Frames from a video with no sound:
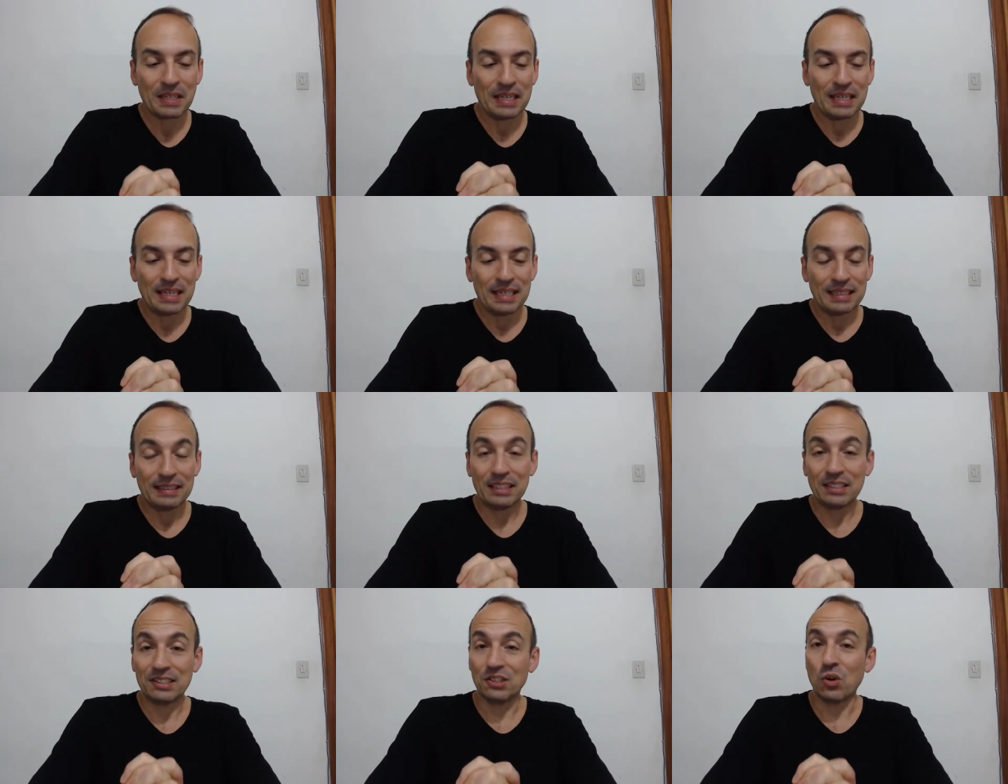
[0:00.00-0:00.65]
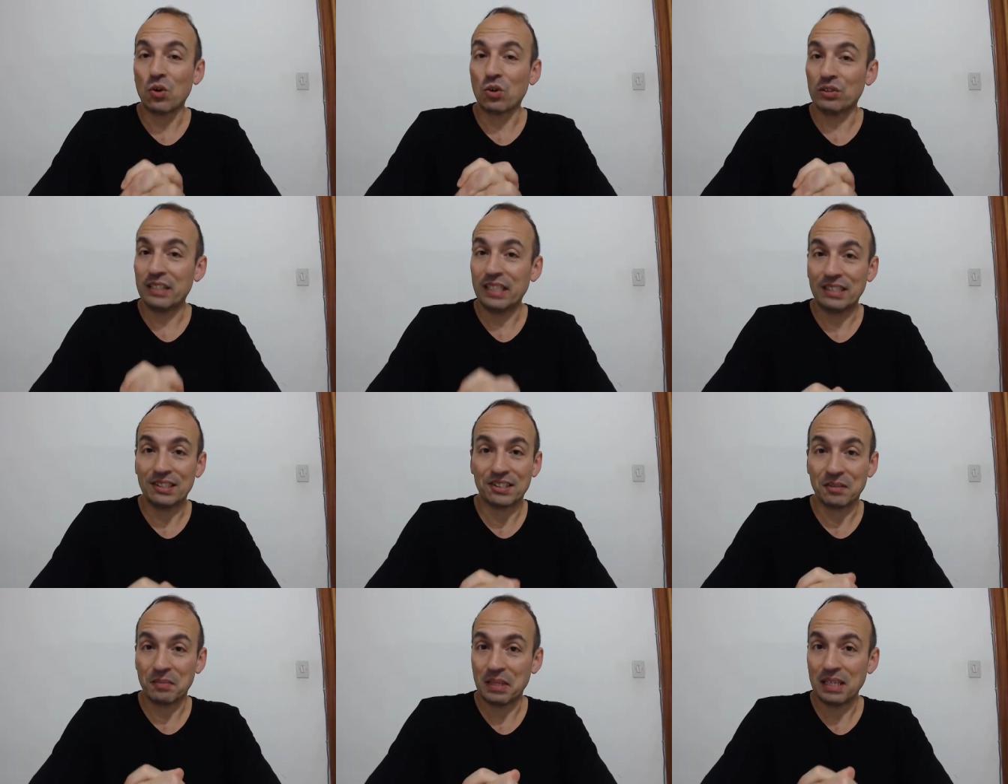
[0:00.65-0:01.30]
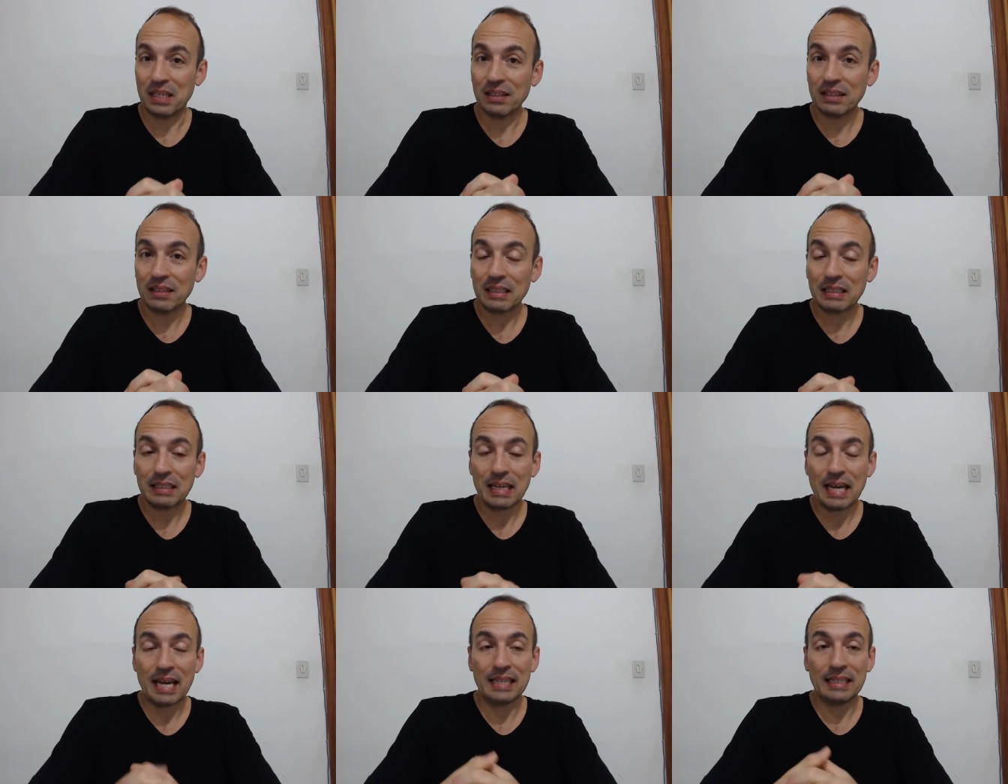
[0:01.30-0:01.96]
There is no condensed milk,
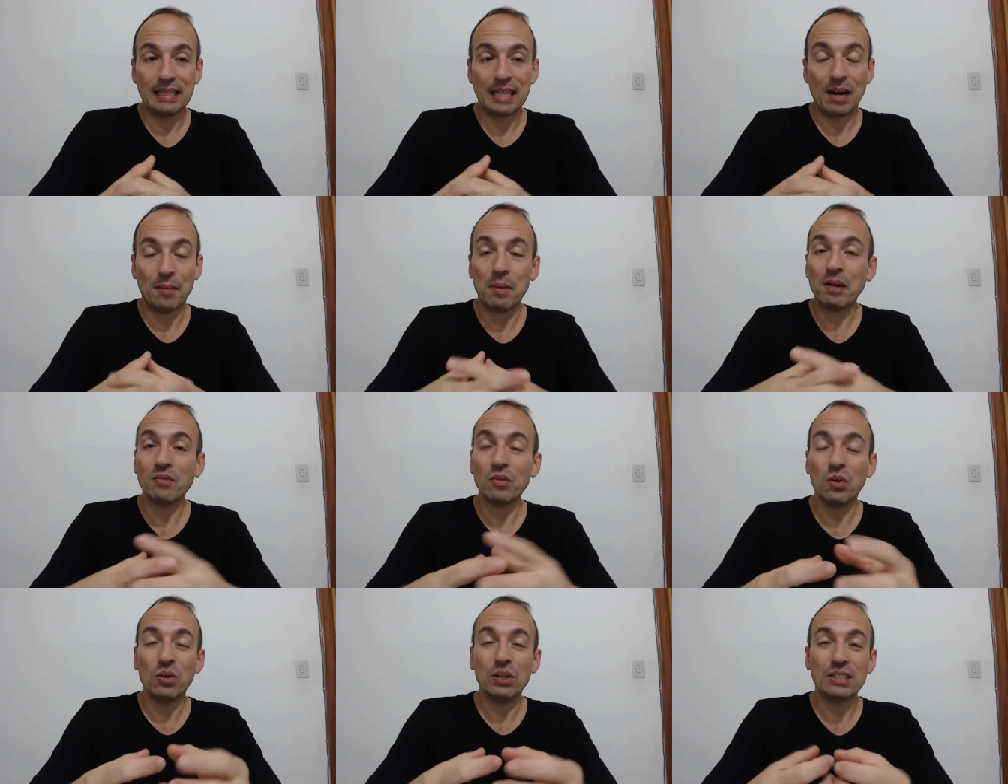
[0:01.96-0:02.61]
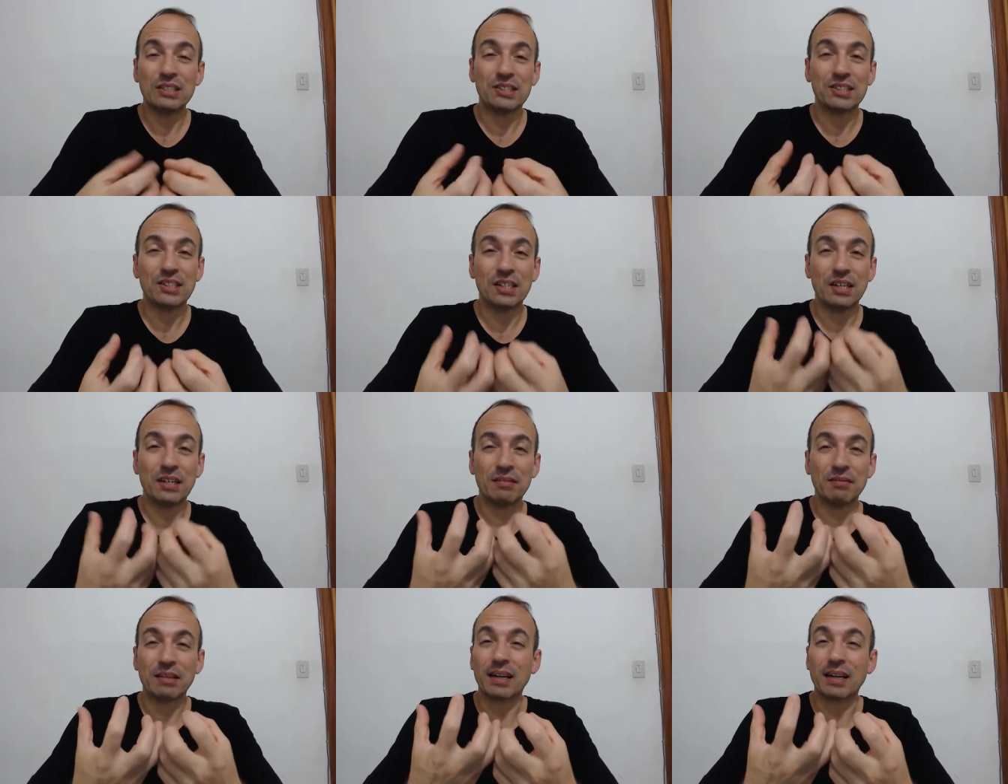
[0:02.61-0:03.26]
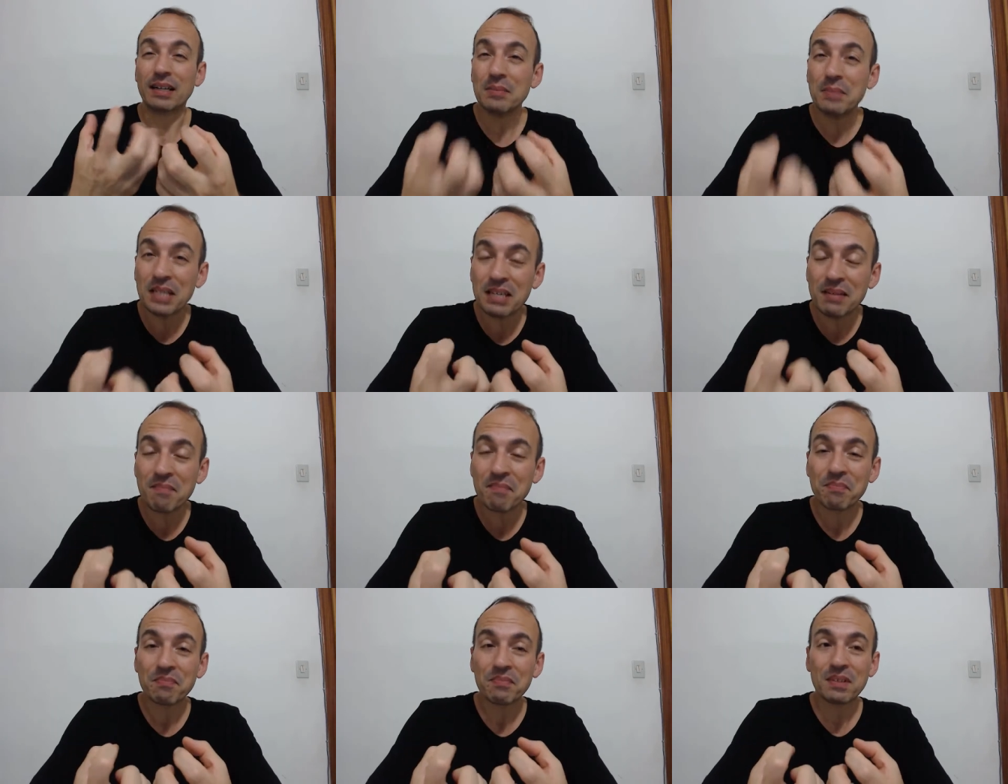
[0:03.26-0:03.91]
and above all it's
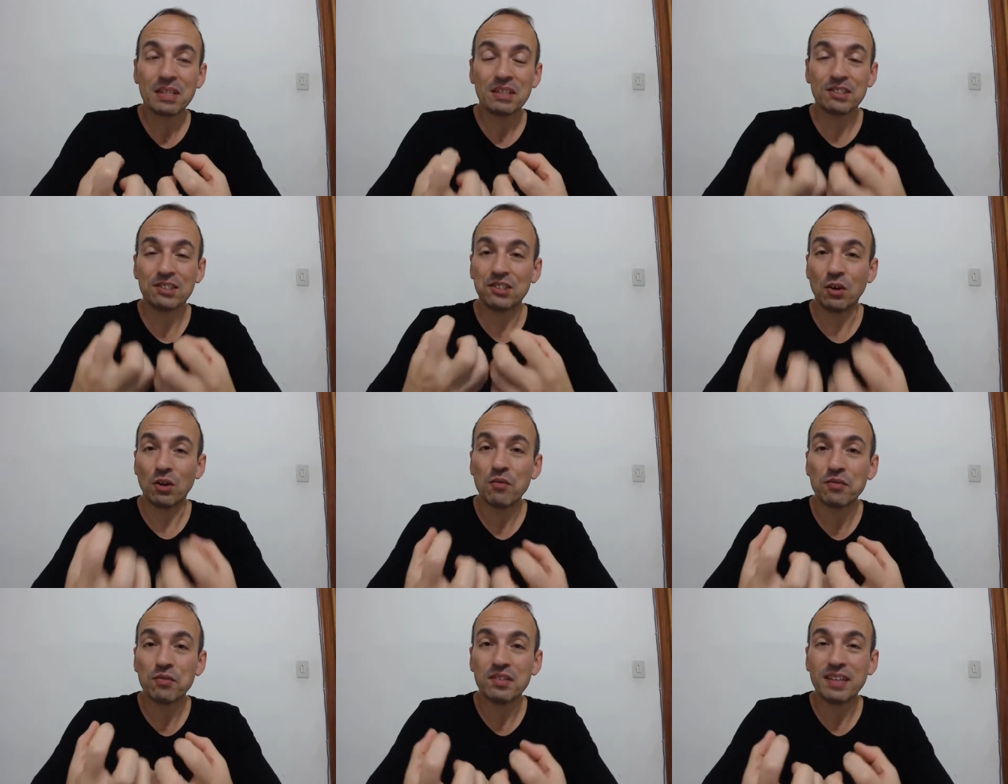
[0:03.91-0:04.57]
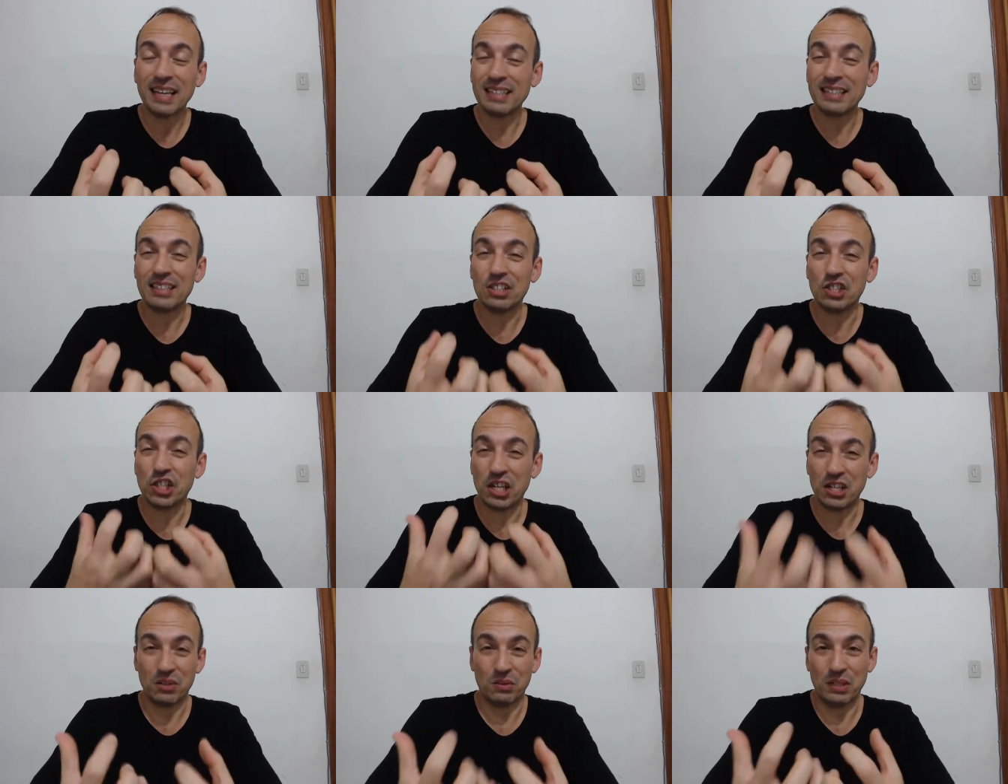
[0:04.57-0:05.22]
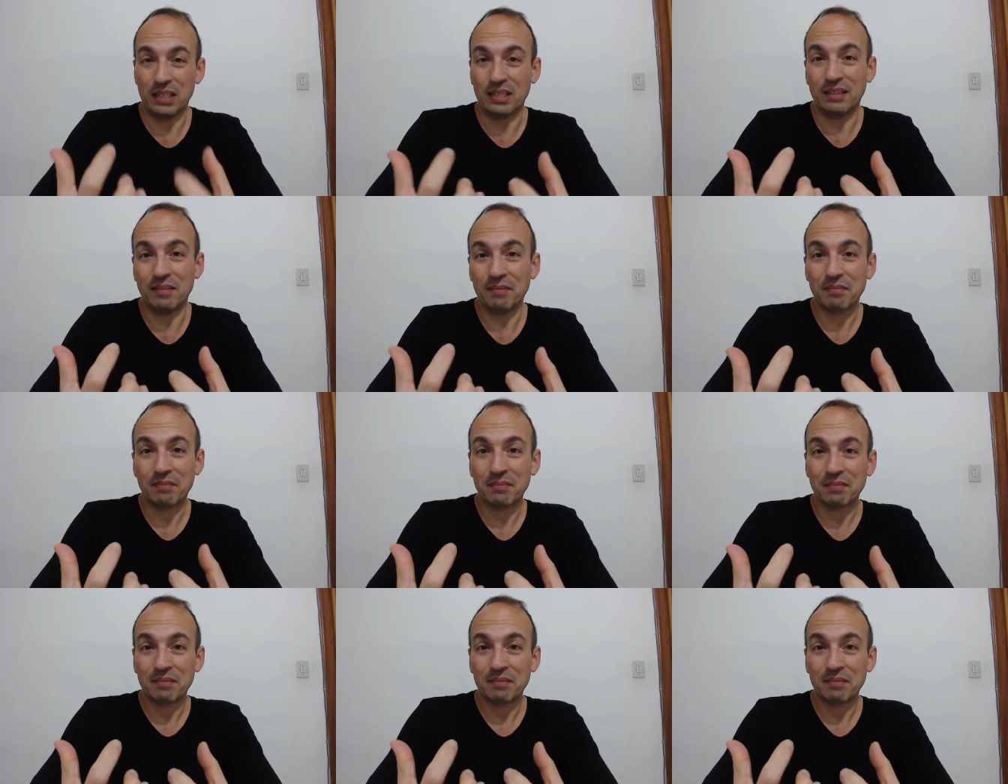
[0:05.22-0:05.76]
creamy, soft and genuine.